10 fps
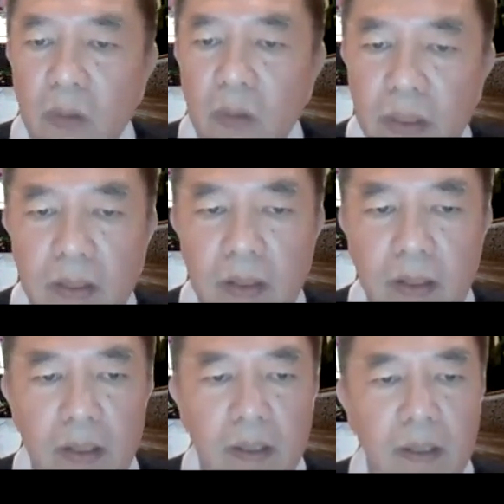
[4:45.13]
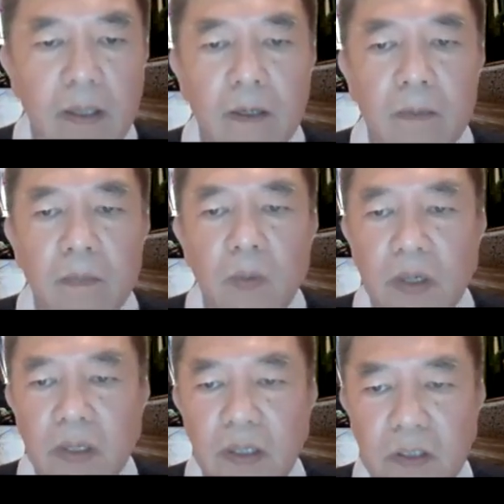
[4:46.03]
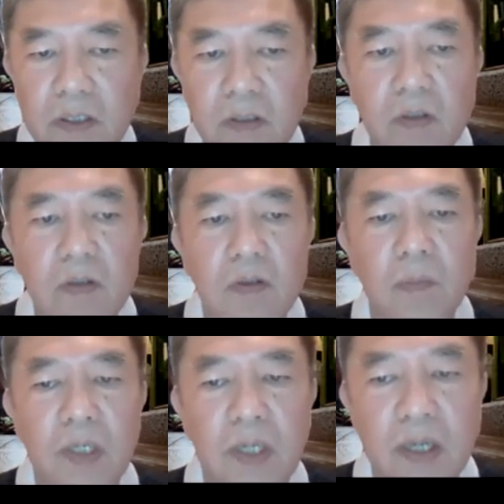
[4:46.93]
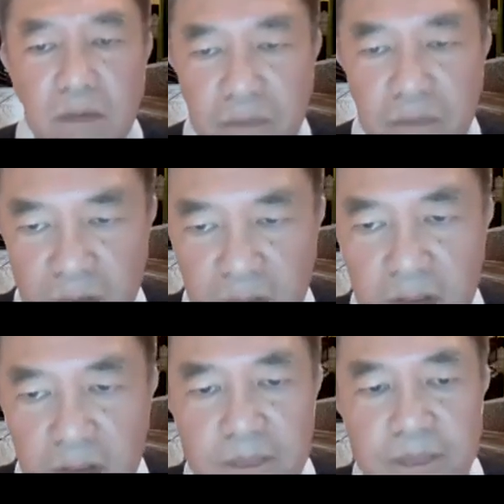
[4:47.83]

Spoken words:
what needs to be done further